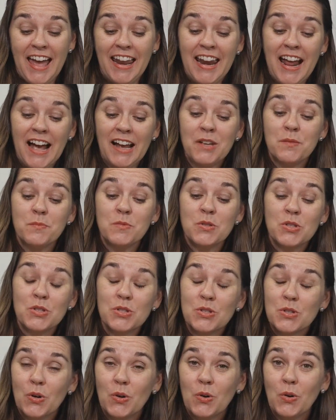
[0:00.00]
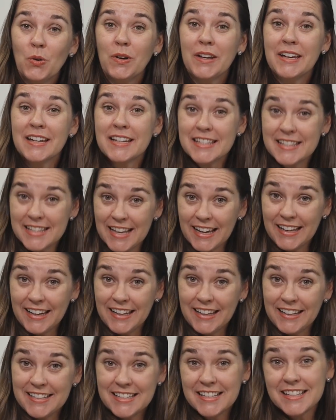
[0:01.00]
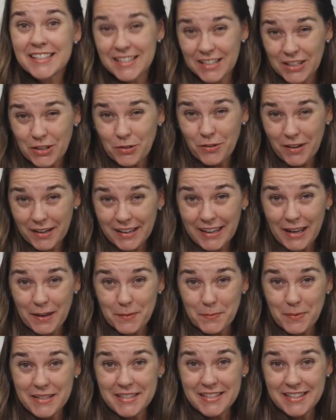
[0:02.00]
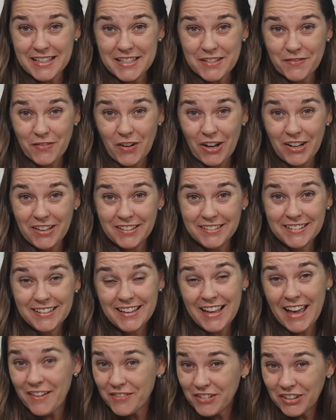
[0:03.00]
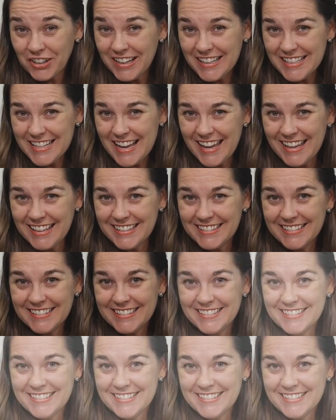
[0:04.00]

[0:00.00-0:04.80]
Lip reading: and I am so excited to see you on campus this fall. Have a great day.